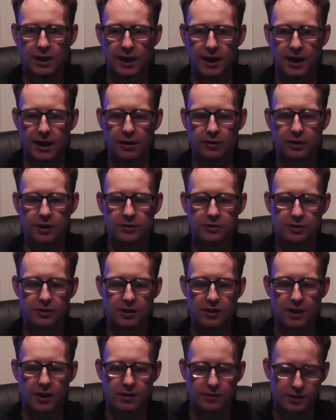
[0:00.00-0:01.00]
And I'll get to
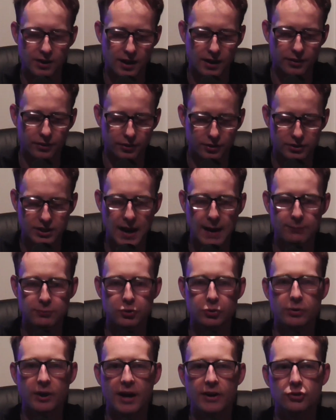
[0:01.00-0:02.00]
the top
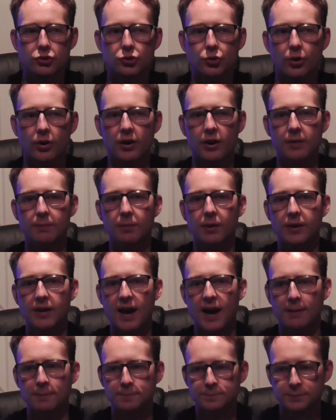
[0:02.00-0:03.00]
two guys shortly. But,
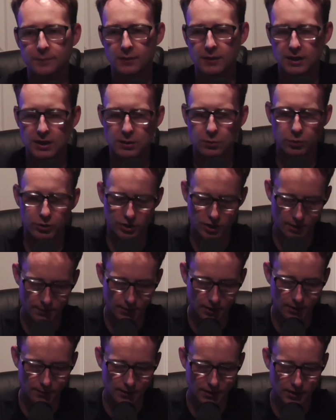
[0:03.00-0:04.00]
yeah, he would
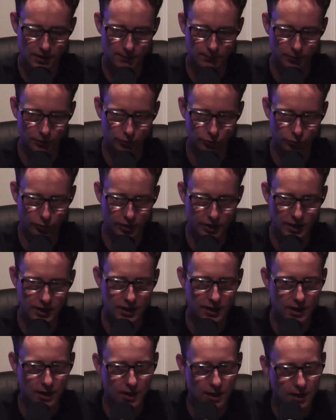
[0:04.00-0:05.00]
come in at my number three.